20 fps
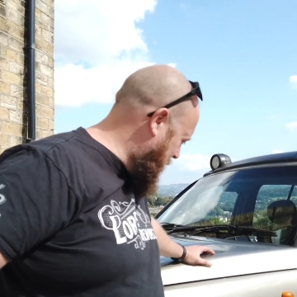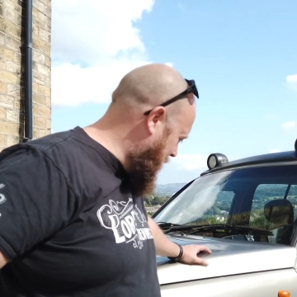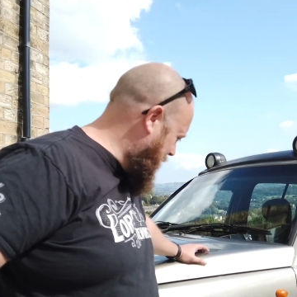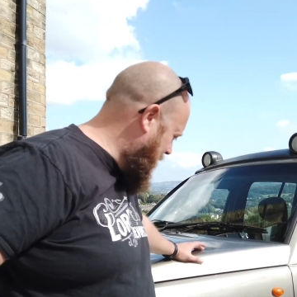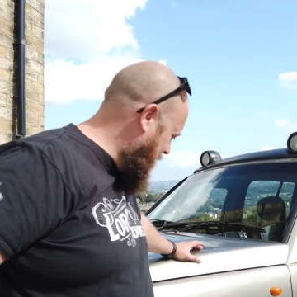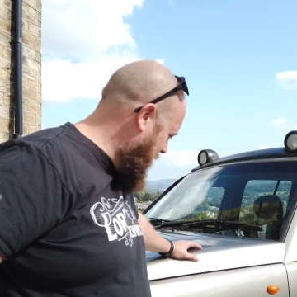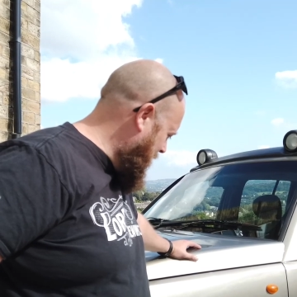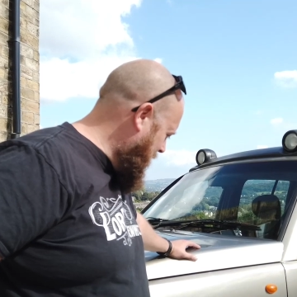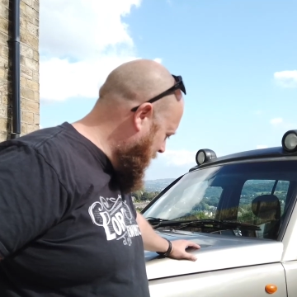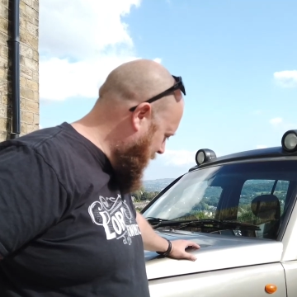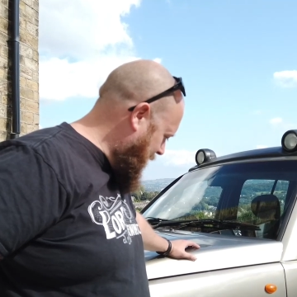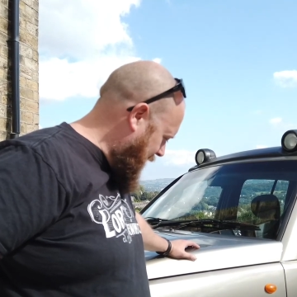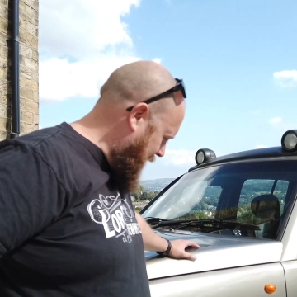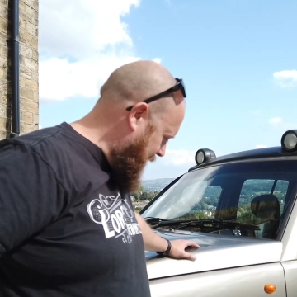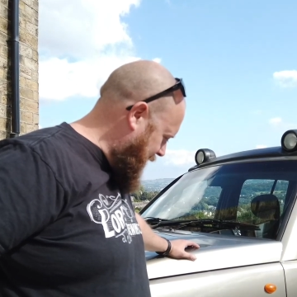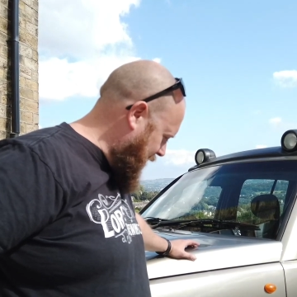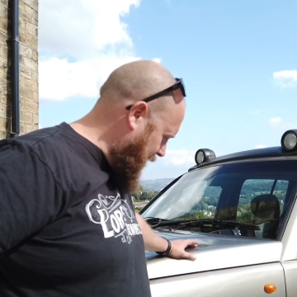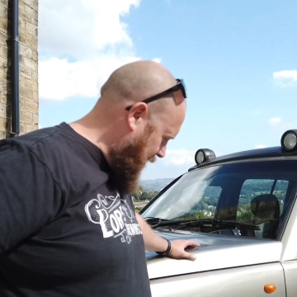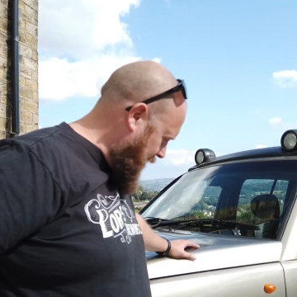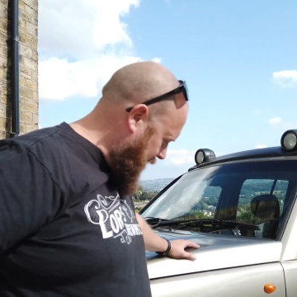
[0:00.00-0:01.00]
but
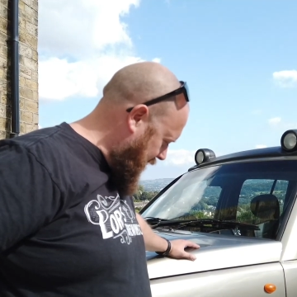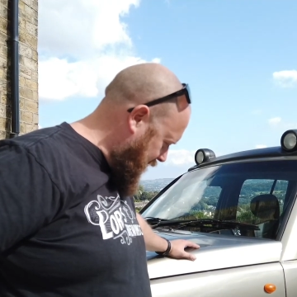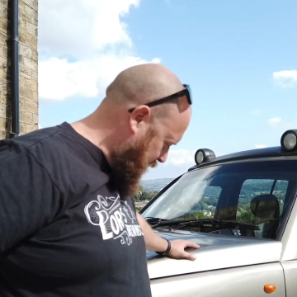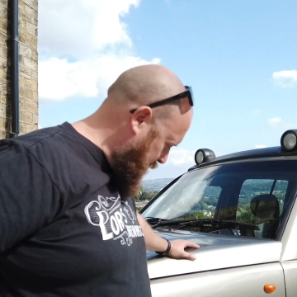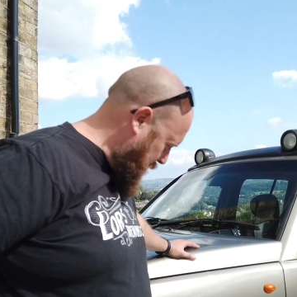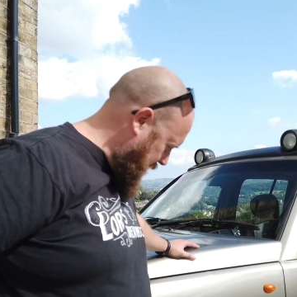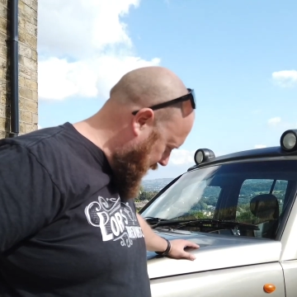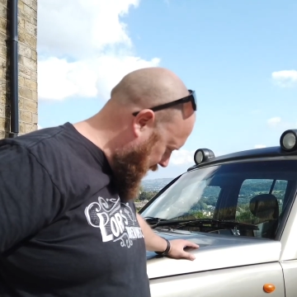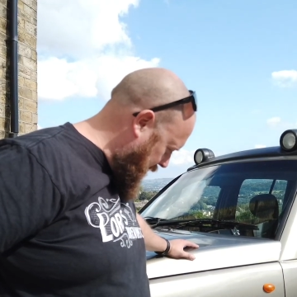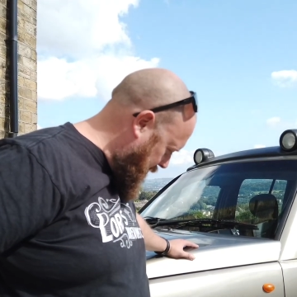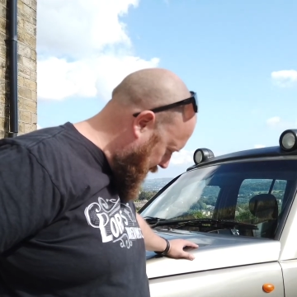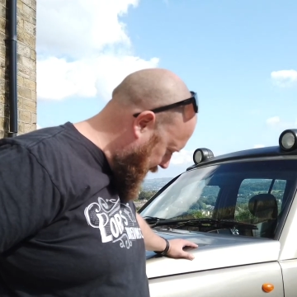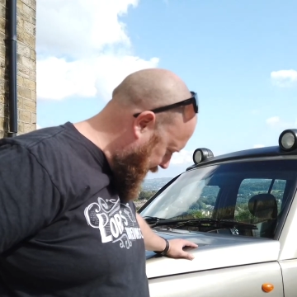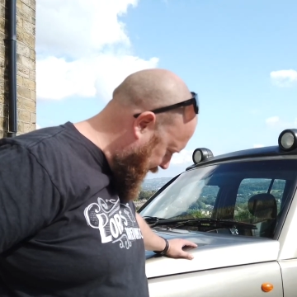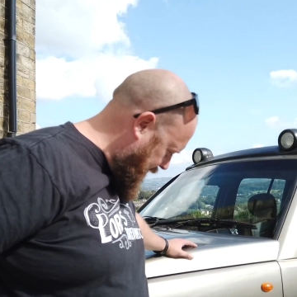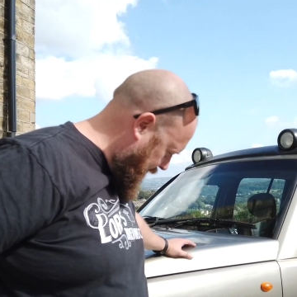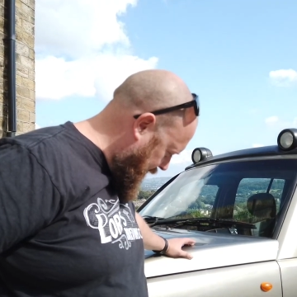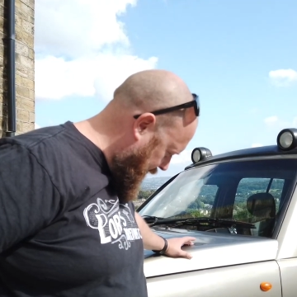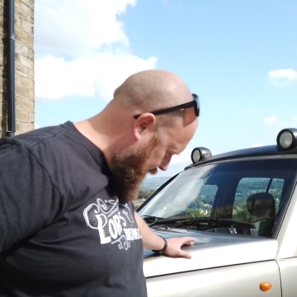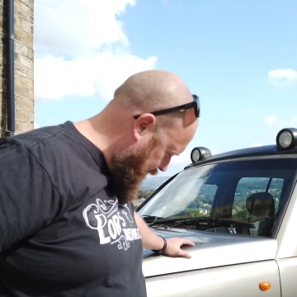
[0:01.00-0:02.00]
I feel like that's been done
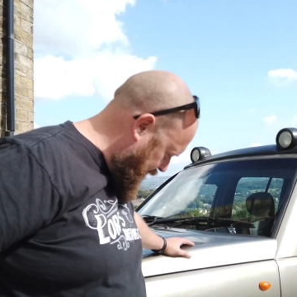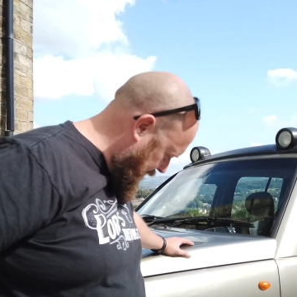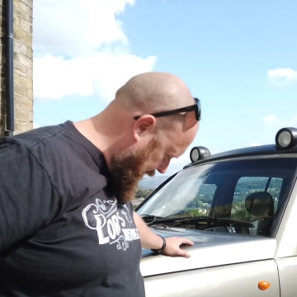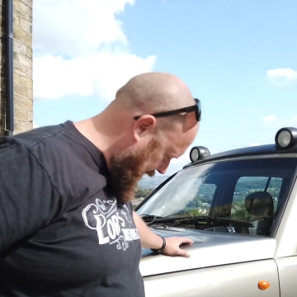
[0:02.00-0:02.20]
before.